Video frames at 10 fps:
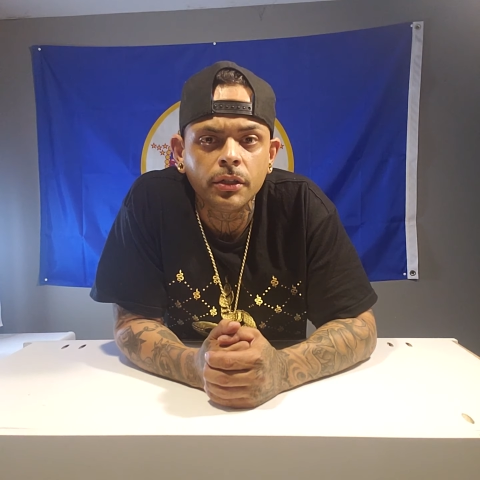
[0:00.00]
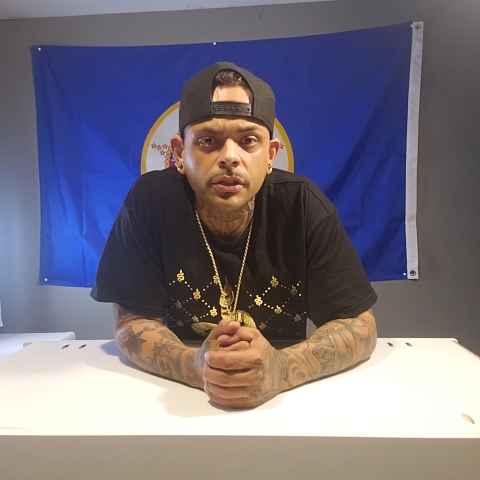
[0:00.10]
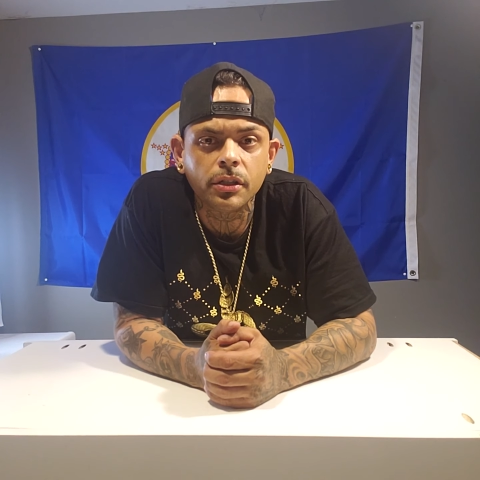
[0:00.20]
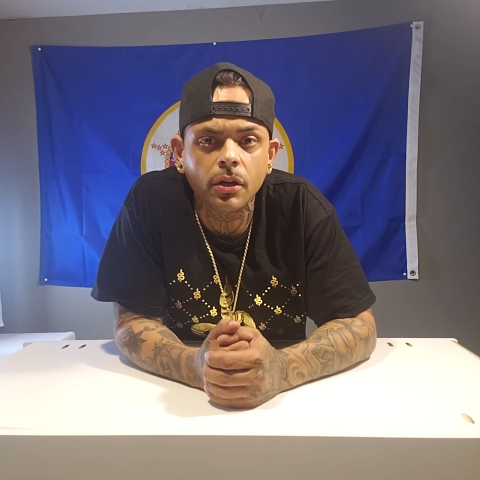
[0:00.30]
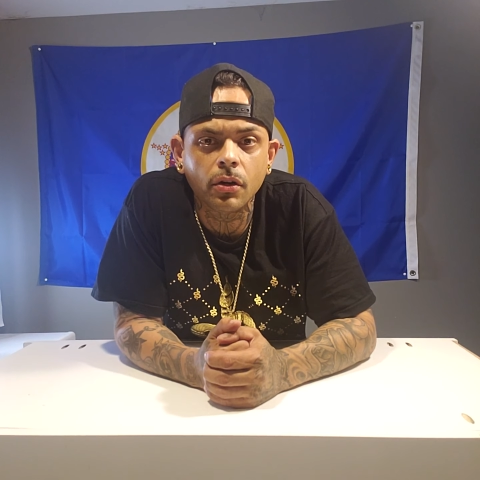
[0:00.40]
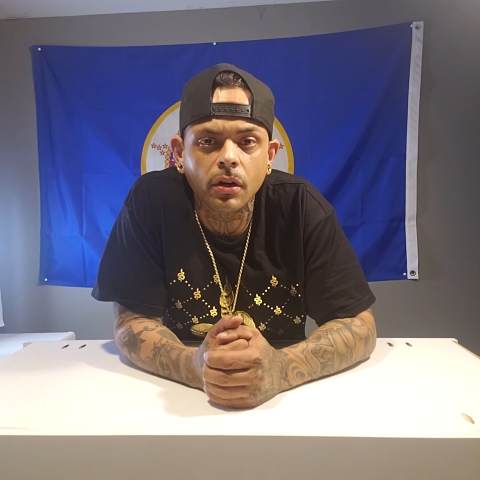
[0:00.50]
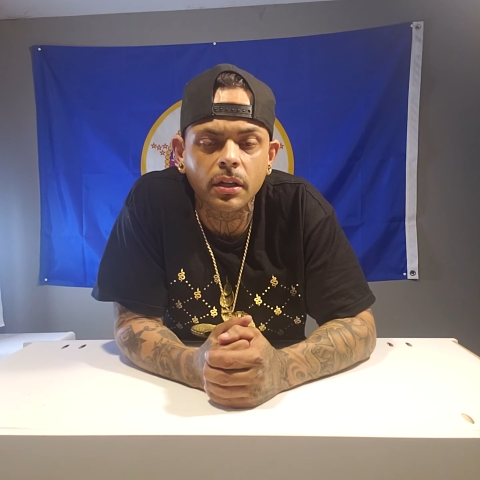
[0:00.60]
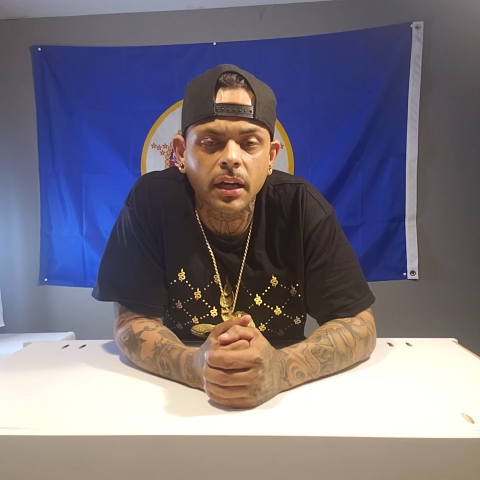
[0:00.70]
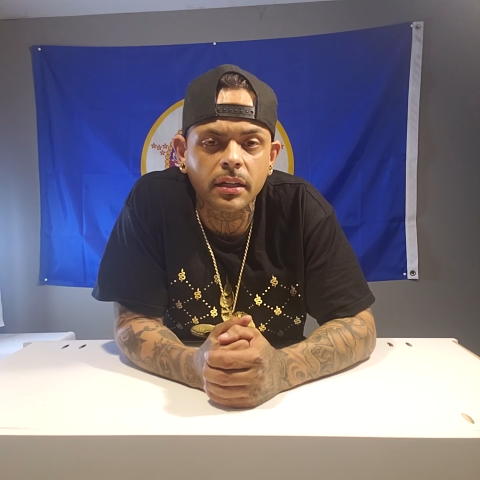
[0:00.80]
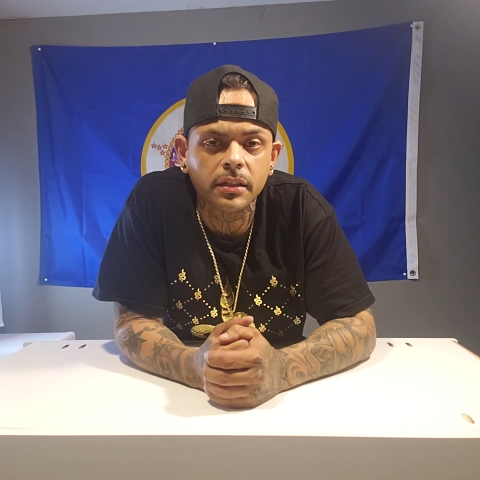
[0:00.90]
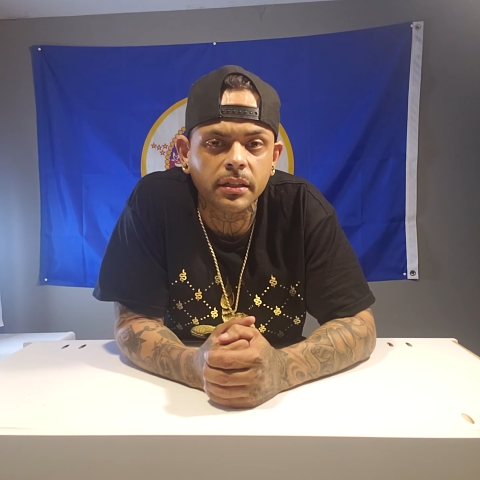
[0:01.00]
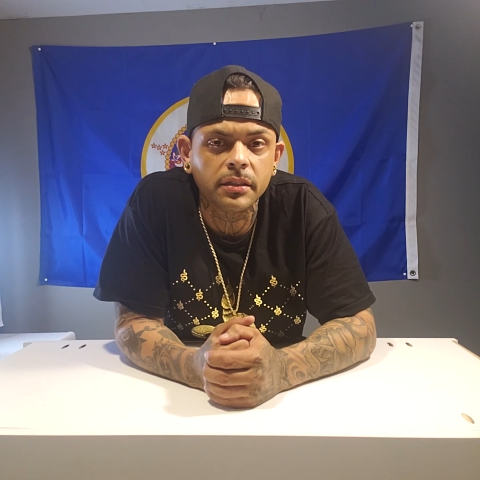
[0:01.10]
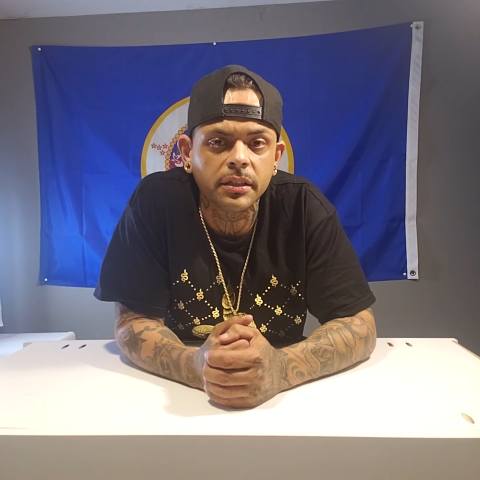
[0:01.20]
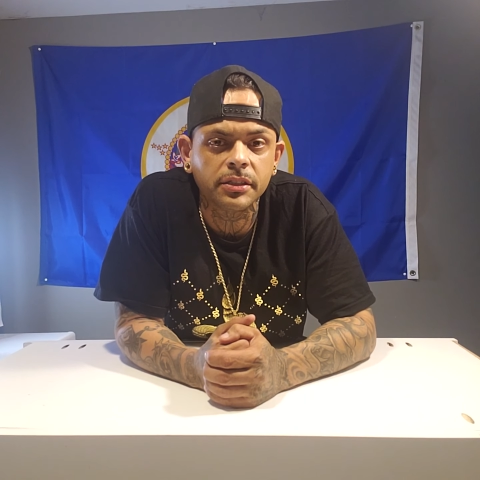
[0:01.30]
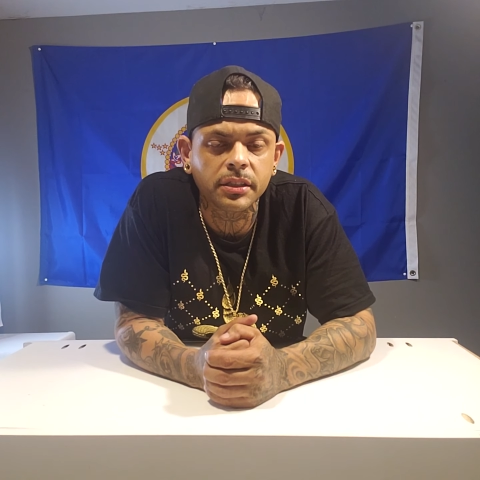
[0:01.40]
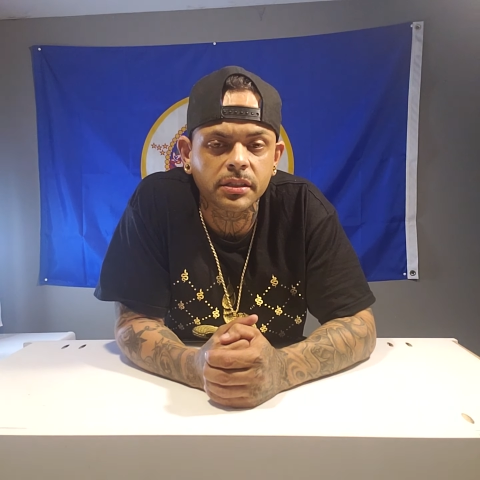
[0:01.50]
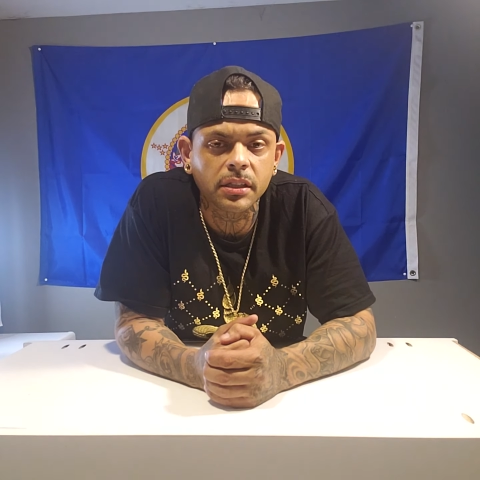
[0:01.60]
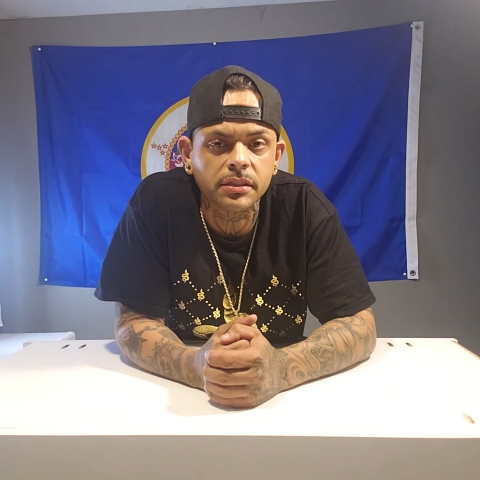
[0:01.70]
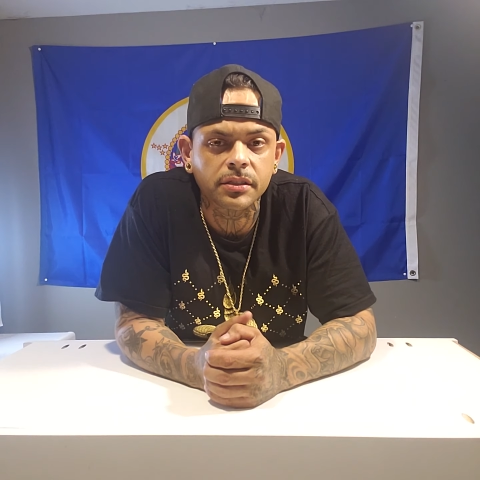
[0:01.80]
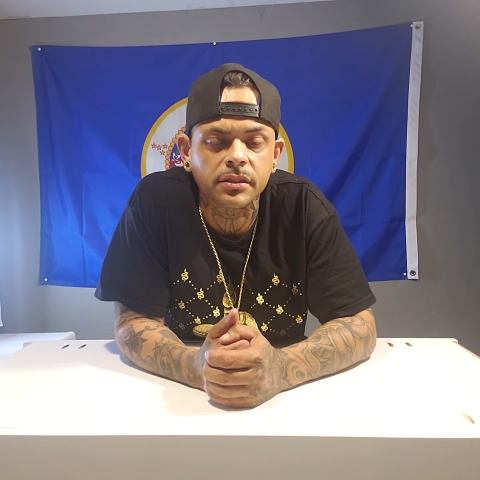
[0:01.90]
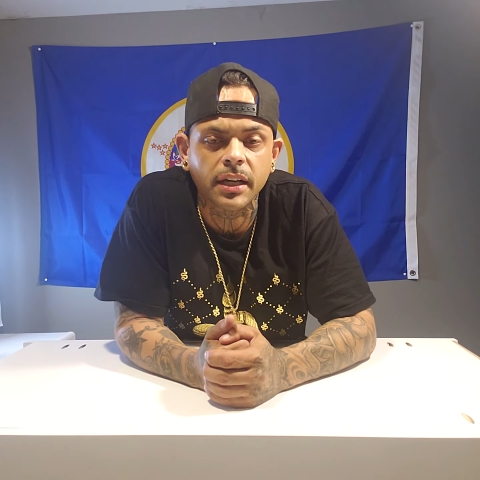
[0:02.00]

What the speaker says: you know, a lot of the indigenous lizards.